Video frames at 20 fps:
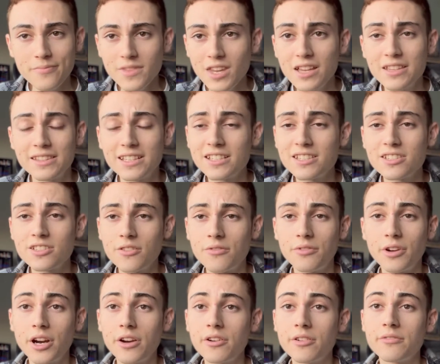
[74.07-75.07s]
this is a
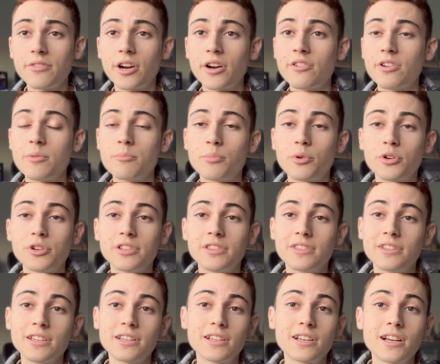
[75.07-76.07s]
very important
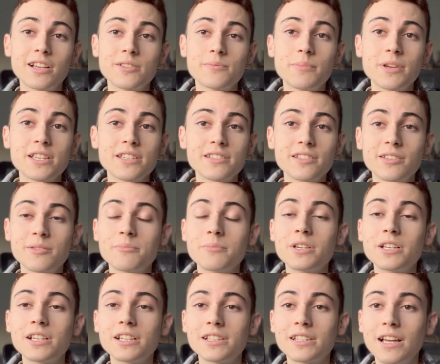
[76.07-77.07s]
thing, guys, basically
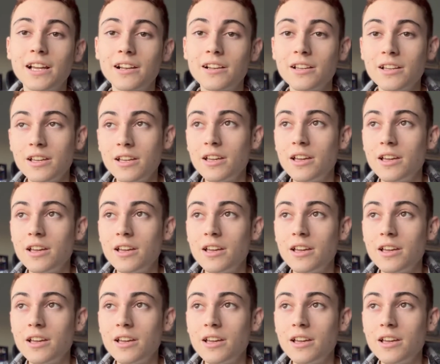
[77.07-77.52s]
meaning that